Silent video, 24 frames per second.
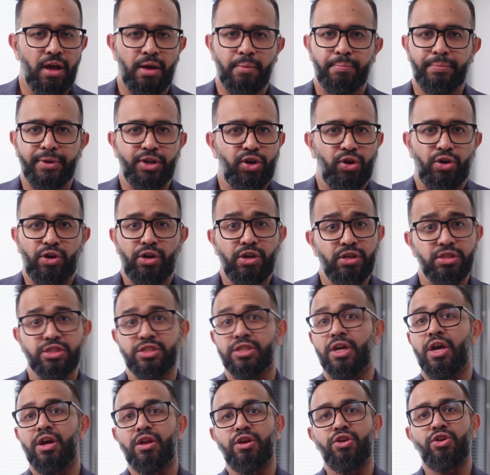because
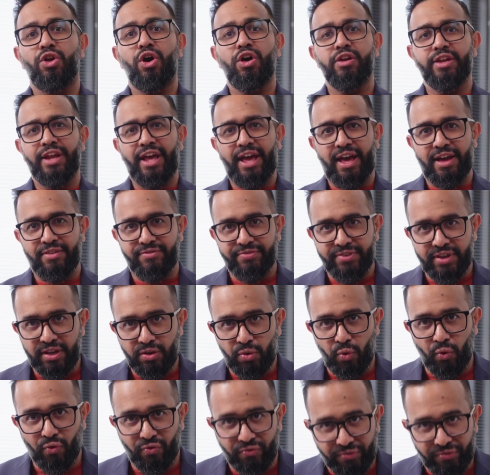not having